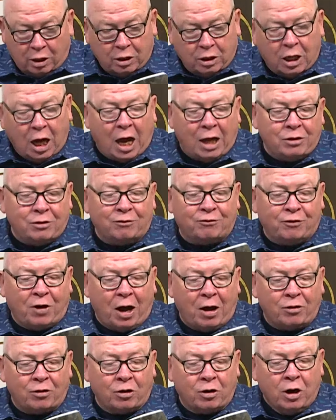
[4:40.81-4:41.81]
God the
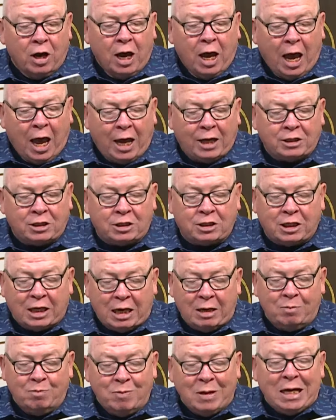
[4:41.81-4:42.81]
Father has
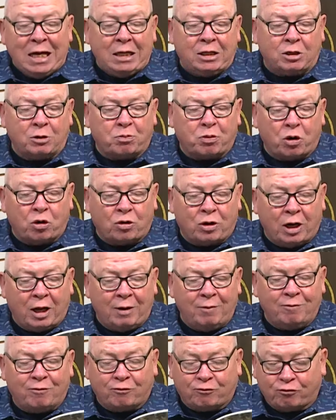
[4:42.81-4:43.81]
sent me to
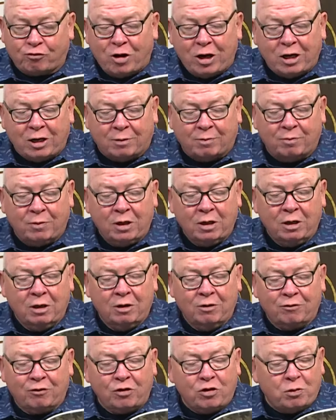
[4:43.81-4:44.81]
proclaim freedom
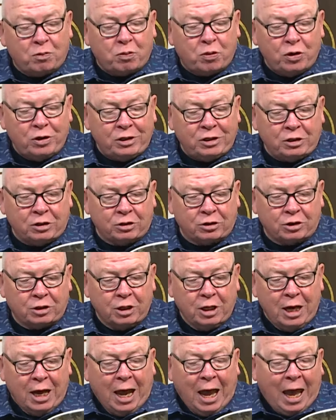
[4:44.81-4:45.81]
for the prisoners
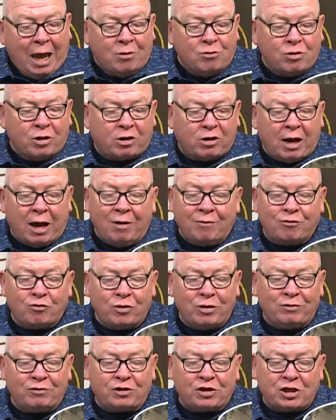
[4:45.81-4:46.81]
and
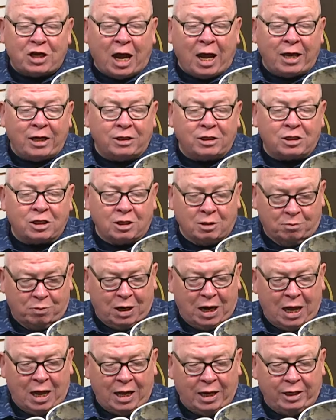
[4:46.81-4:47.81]
recovery of sight to the
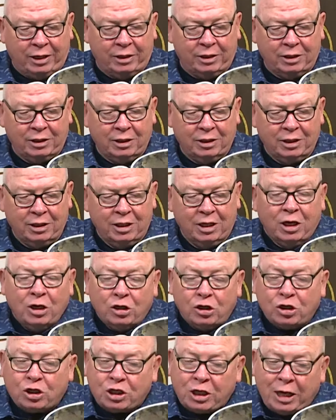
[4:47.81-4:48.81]
blind,
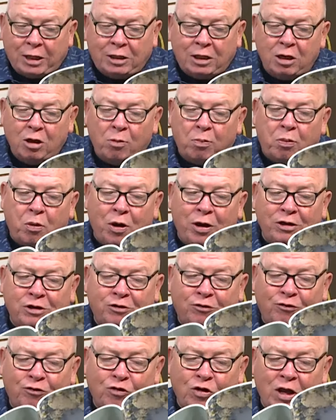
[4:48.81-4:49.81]
to set the
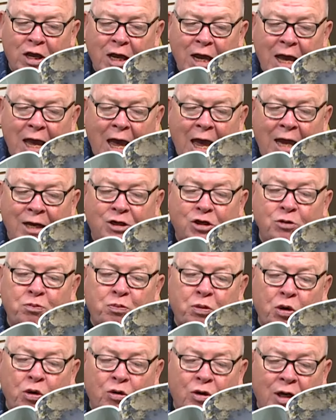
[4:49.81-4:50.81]
oppressed free, and to
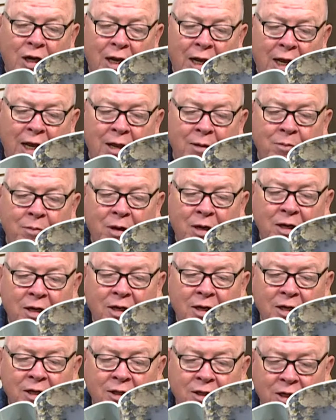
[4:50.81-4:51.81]
proclaim
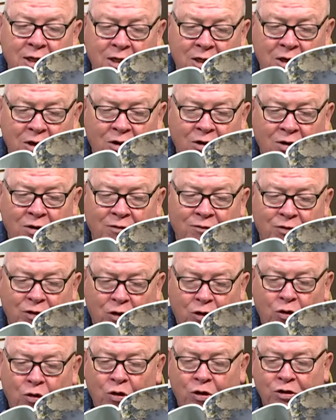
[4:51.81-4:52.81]
the year of the
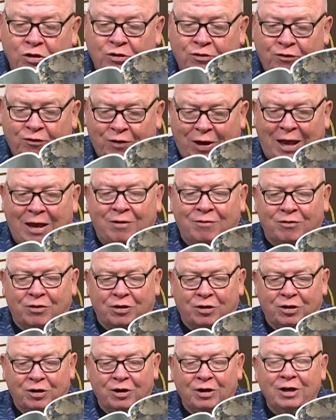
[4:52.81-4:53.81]
Lord's
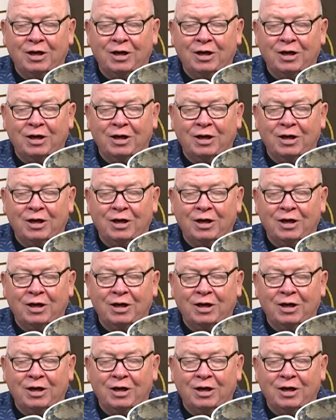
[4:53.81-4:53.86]
favor.